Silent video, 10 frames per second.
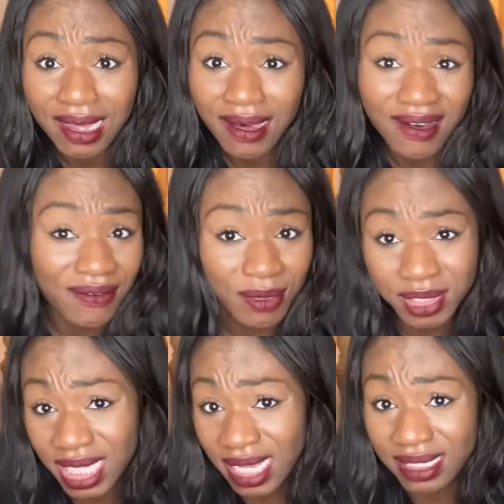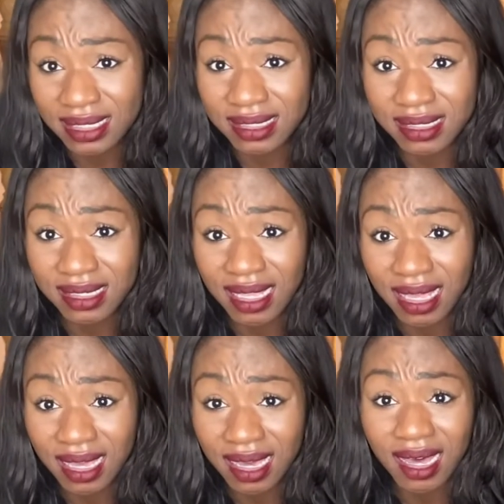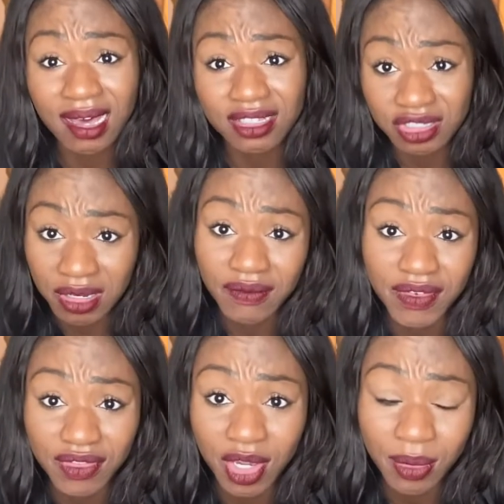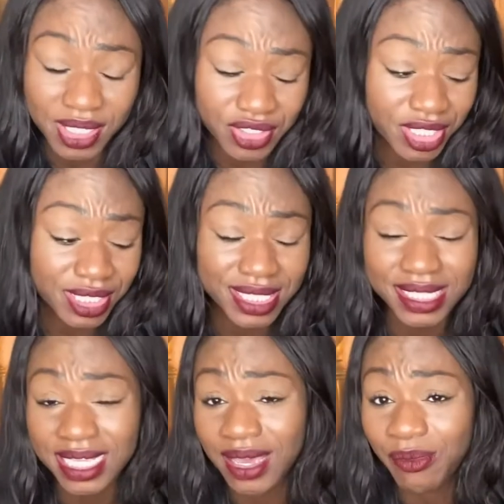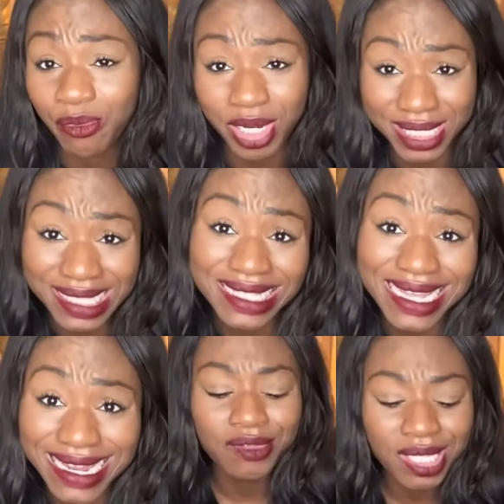a full test, like 150 questions in one sitting.